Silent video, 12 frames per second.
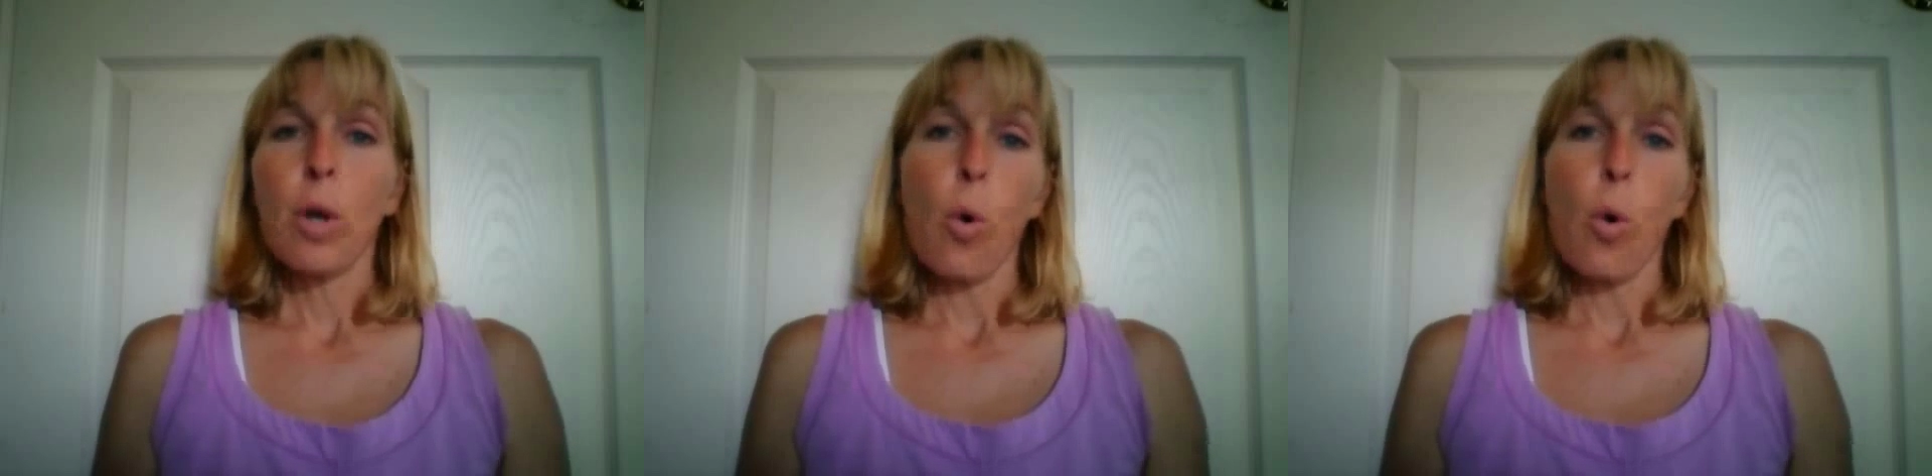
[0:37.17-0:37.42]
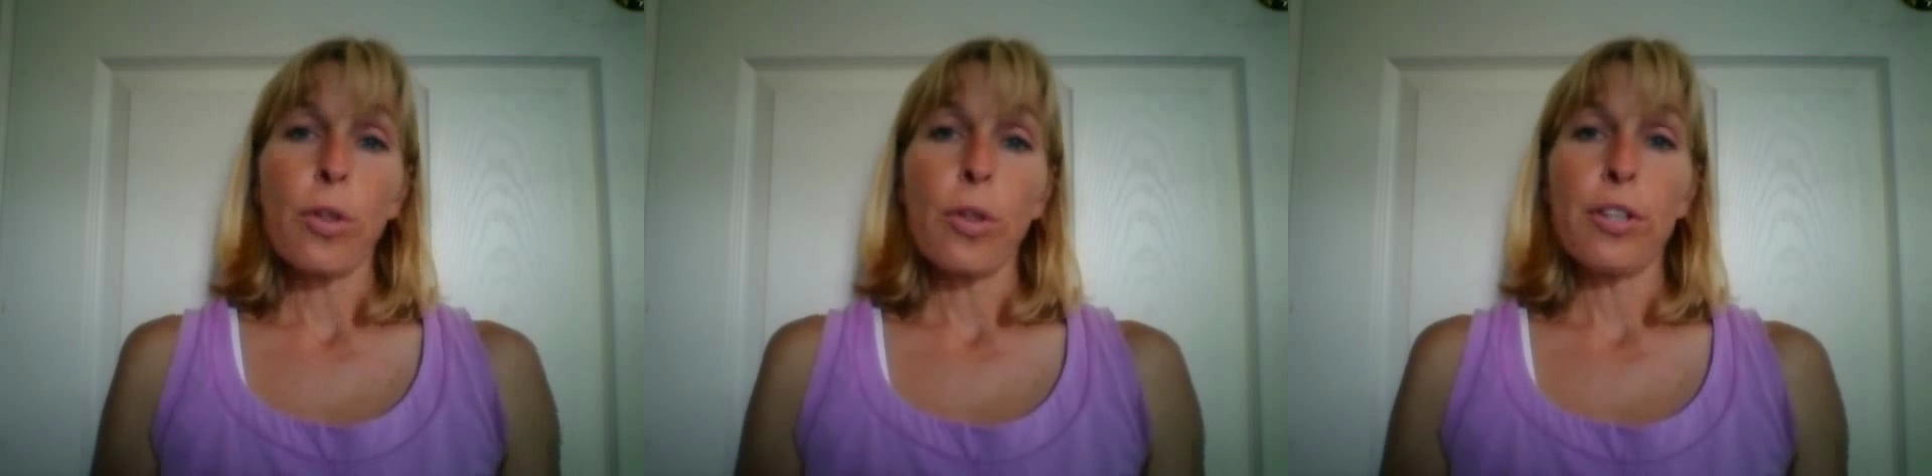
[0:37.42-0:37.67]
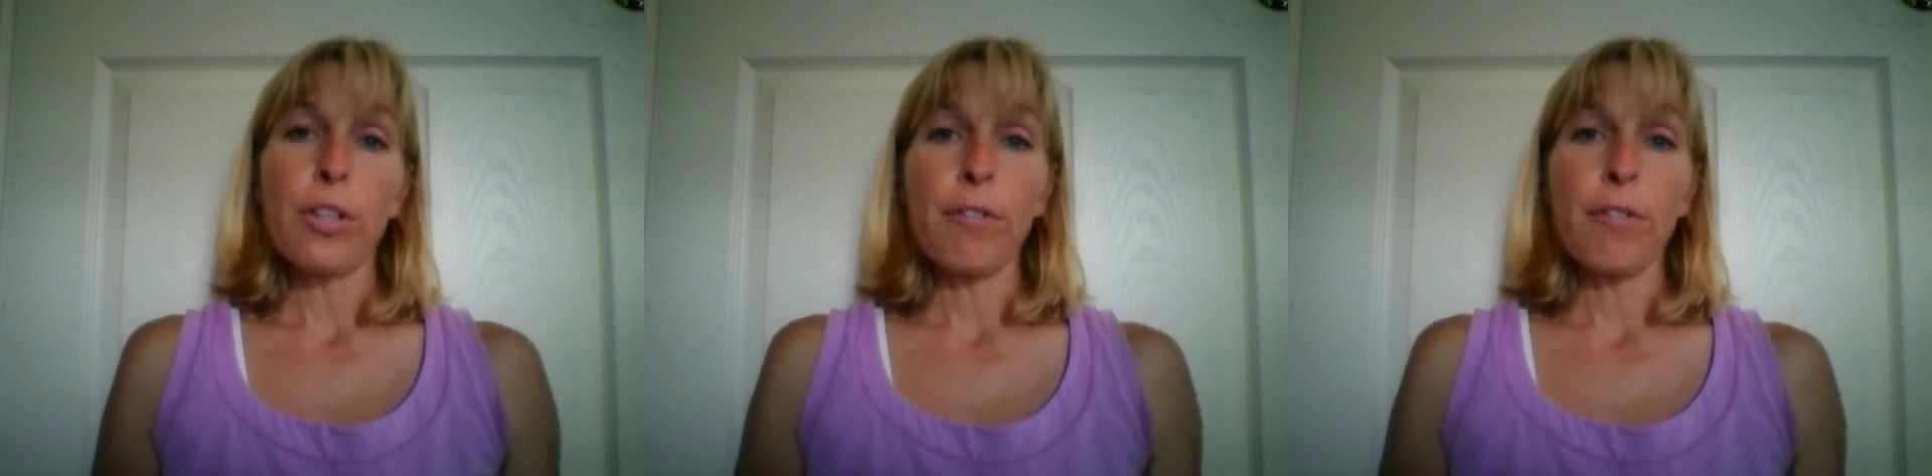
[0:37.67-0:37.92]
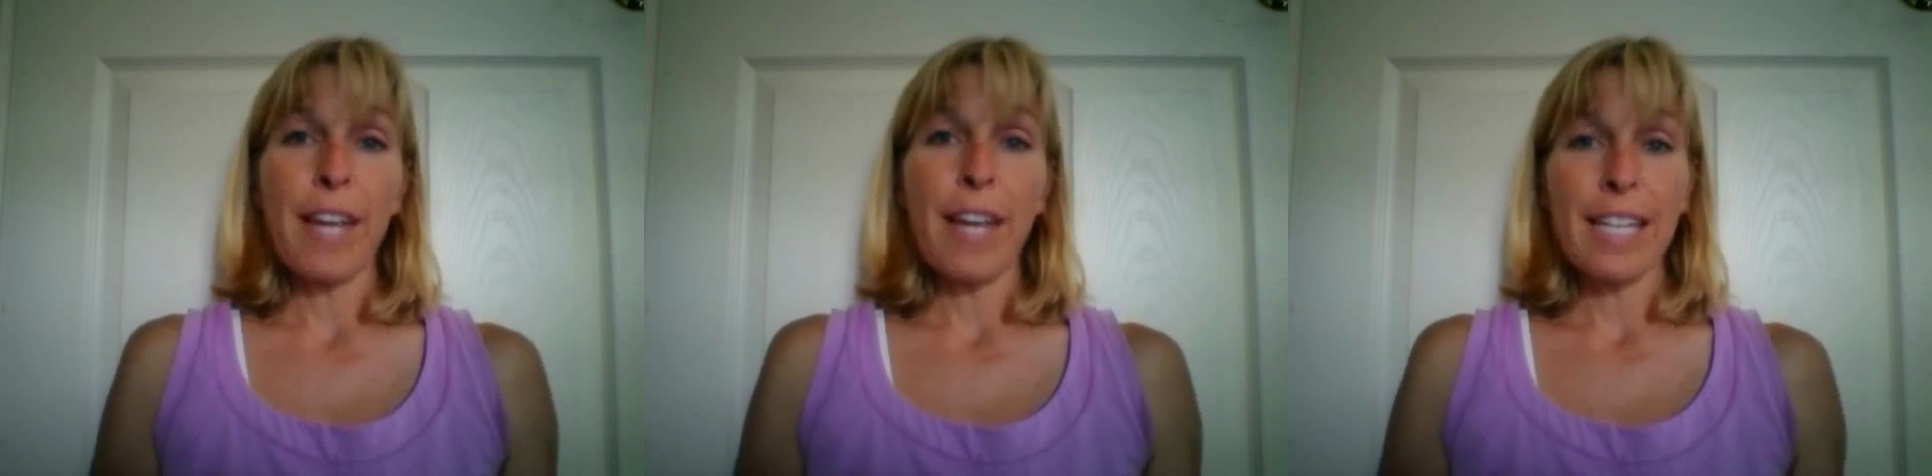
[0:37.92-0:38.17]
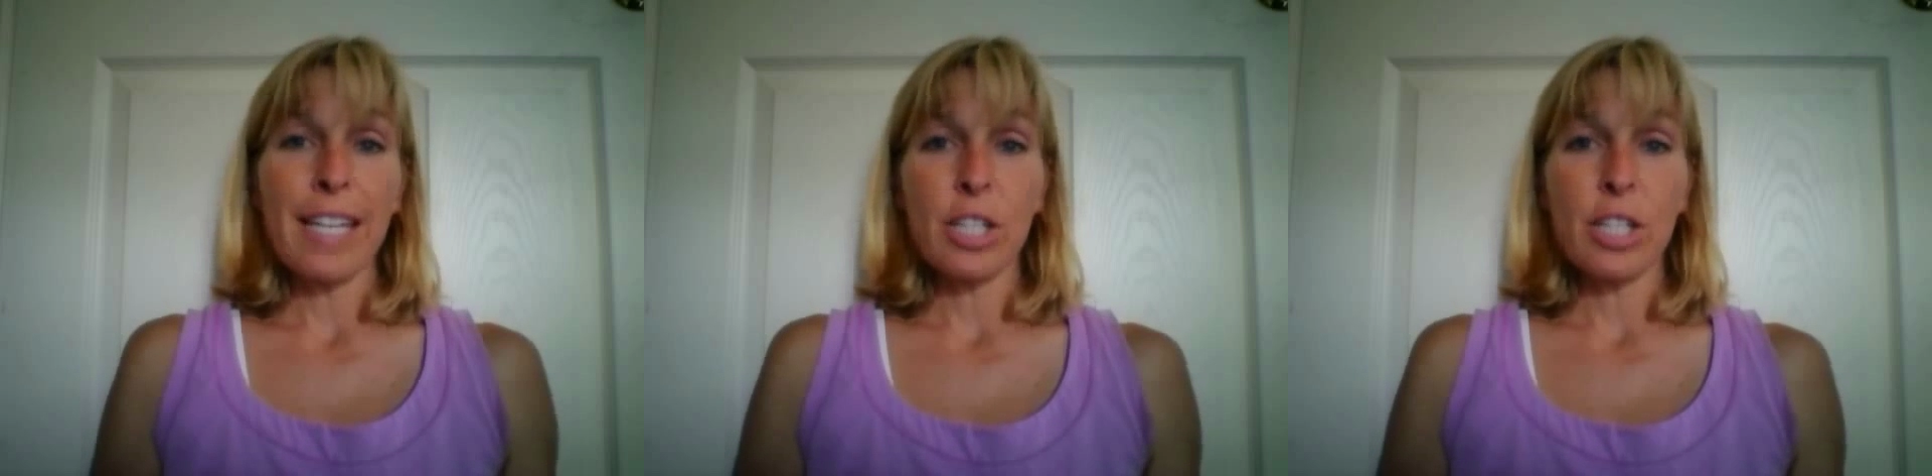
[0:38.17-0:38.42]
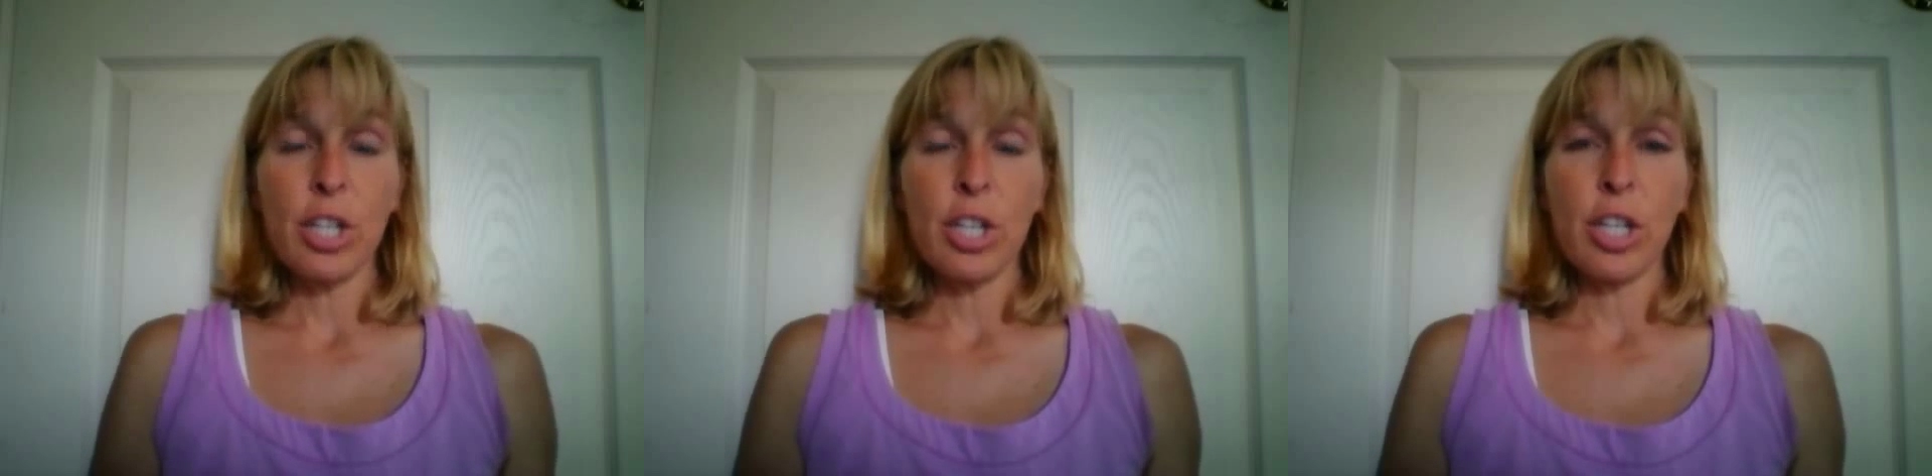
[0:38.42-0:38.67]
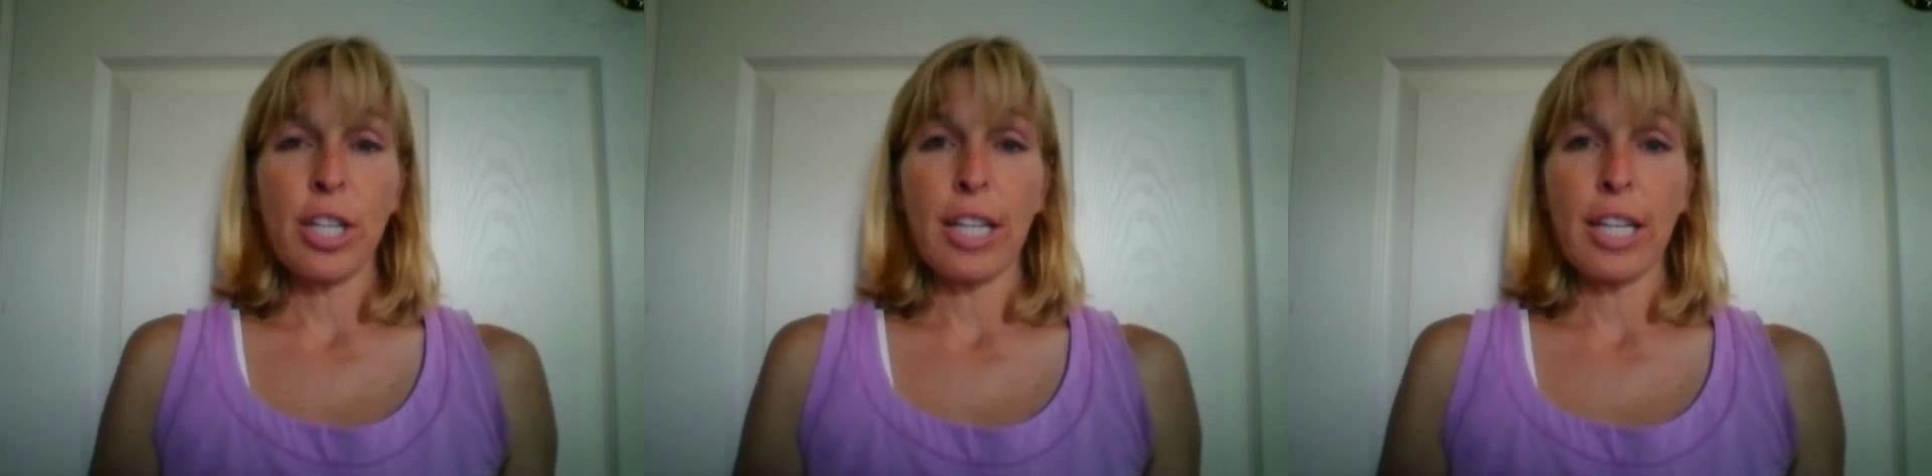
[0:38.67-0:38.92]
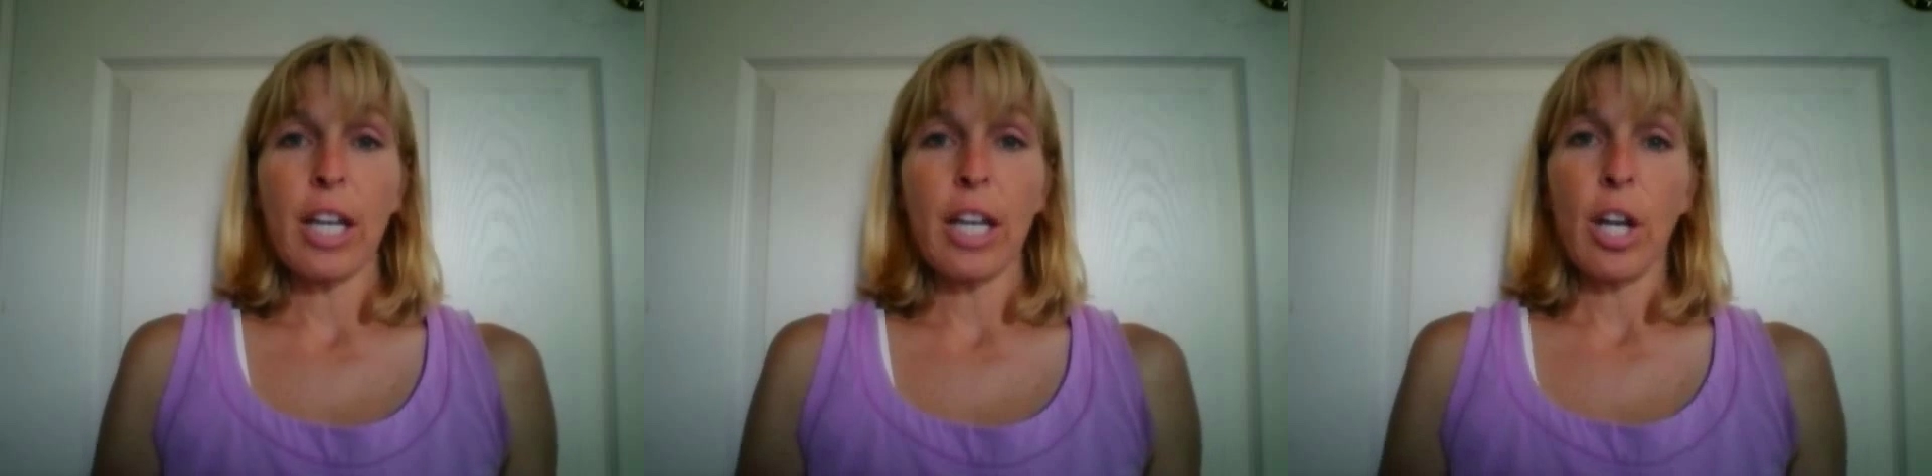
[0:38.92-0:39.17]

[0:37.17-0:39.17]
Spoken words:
or the defending attorney,